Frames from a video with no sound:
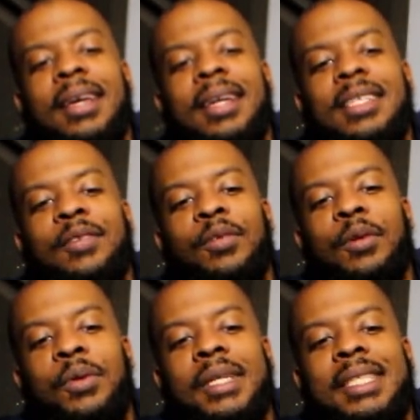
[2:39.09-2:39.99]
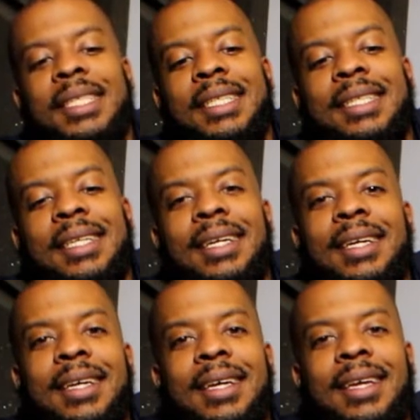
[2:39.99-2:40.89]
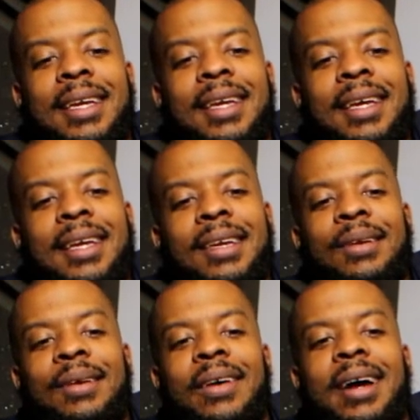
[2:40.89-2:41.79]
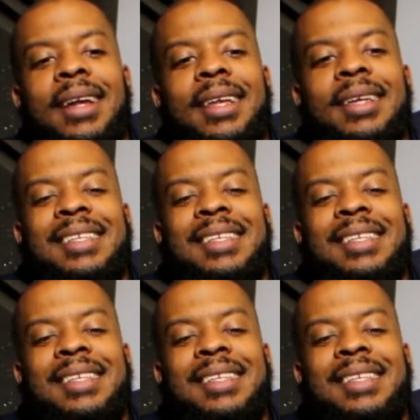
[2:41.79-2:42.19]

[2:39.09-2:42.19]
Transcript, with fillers: Because if you crease easy, you know how it is.